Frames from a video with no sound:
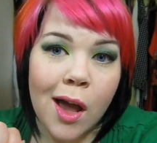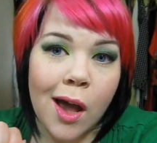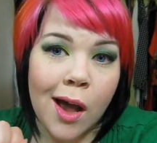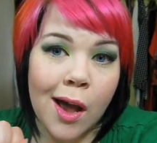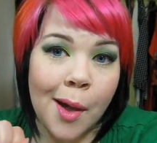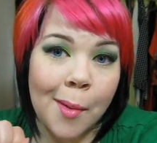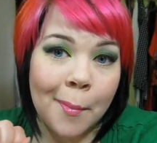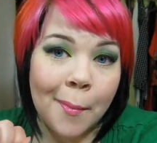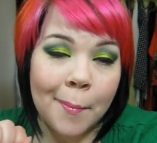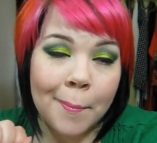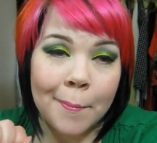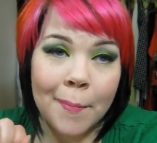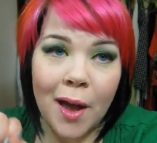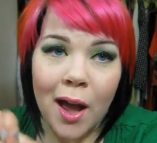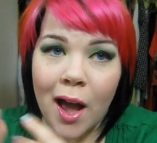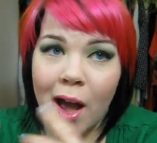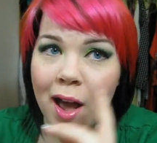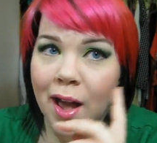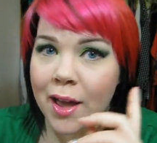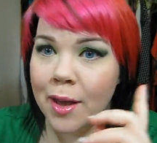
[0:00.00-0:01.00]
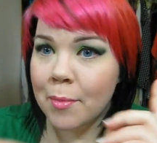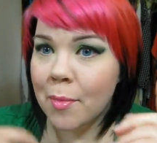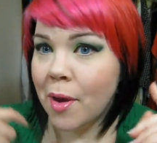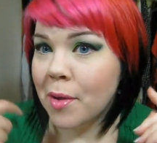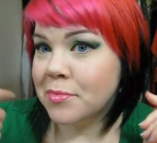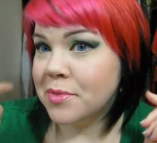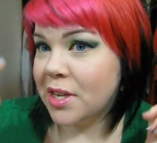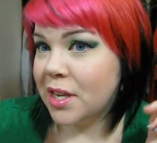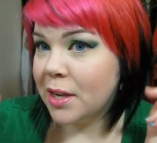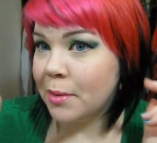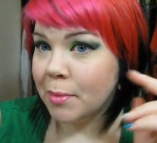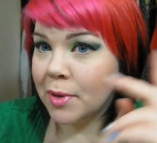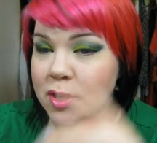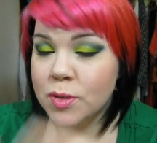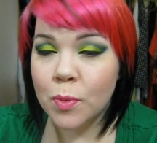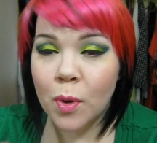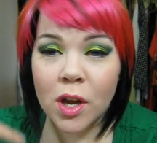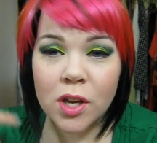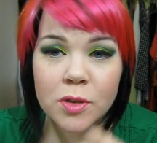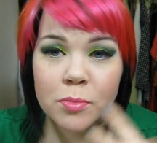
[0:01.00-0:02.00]
Um, I'm updating my
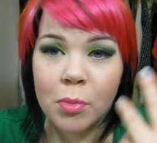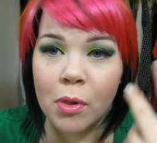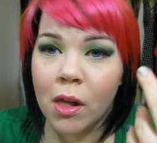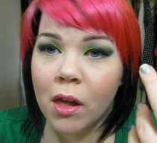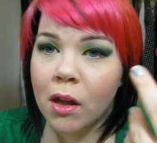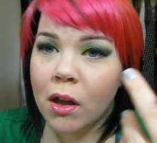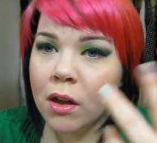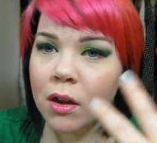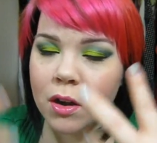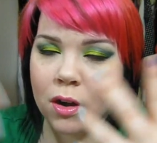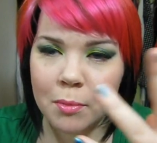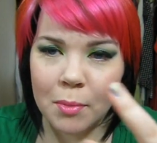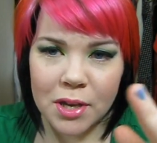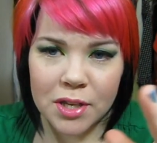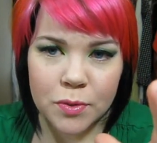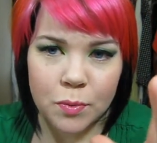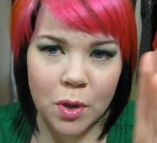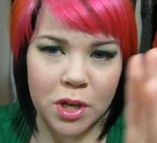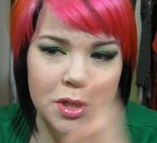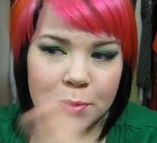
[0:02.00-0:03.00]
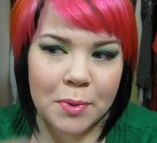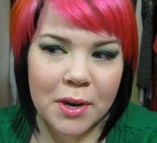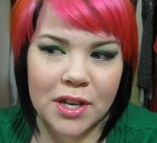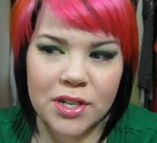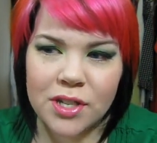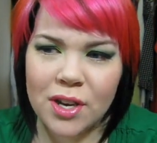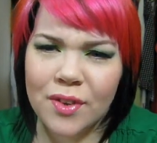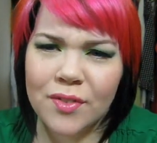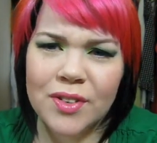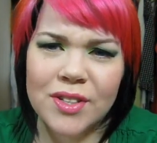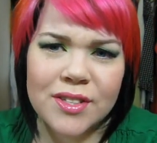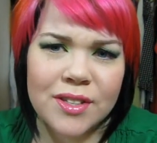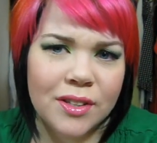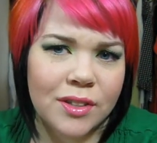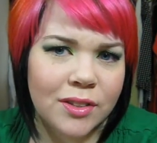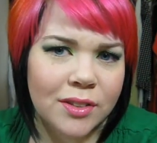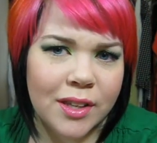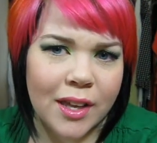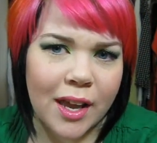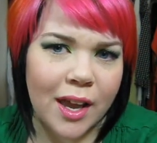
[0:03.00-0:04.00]
swatch blog or my swatch page every
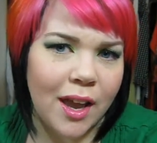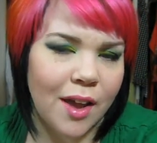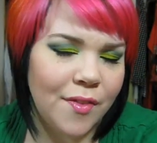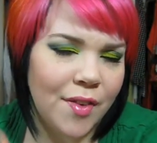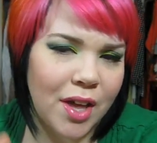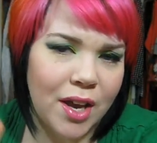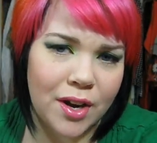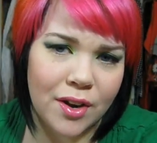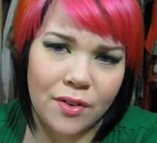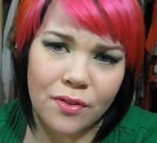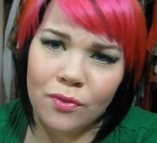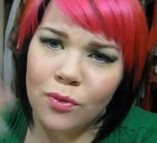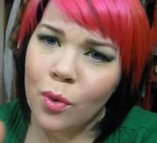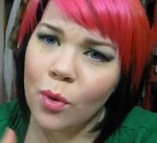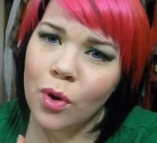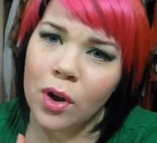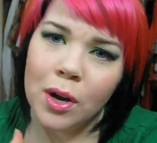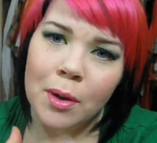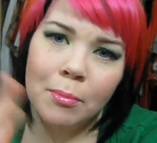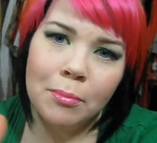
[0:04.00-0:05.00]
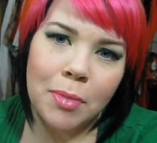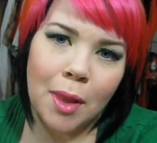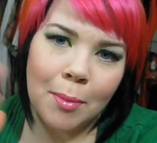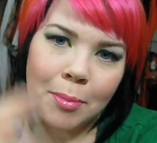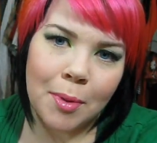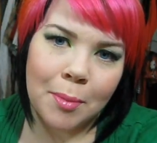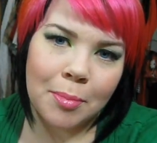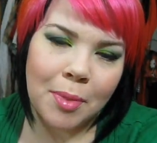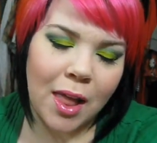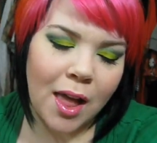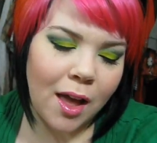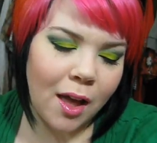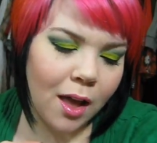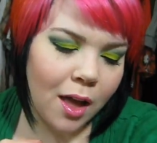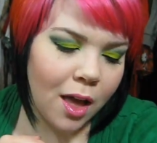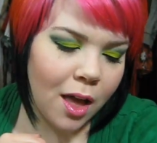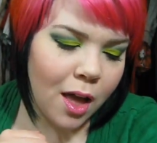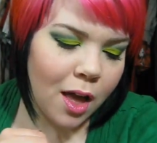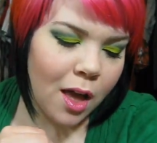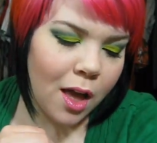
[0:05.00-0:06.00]
single day. I've added a forum, blah blah blah.
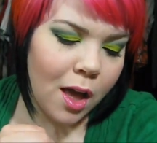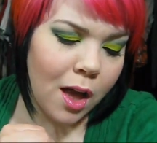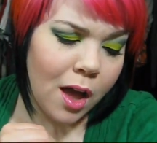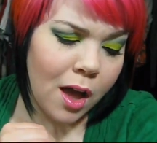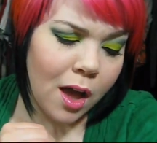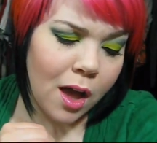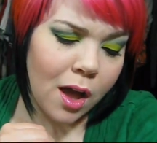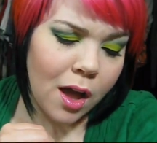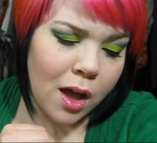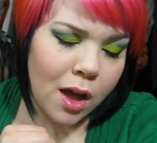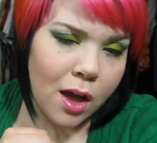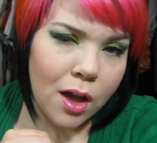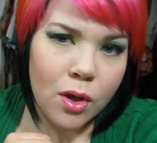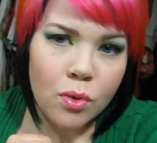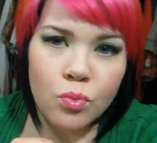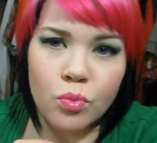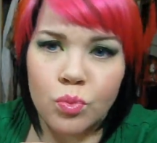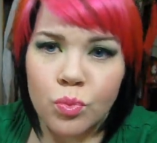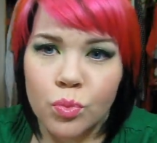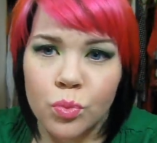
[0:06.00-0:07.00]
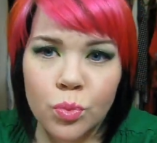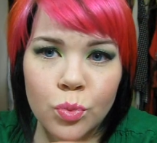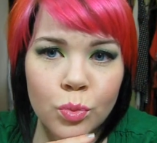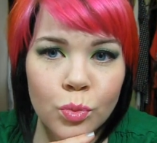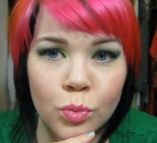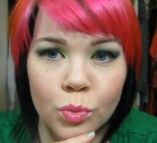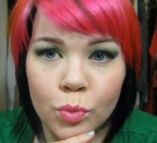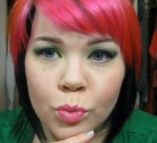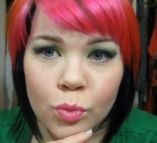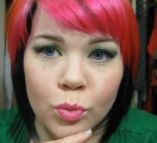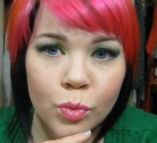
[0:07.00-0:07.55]
Um,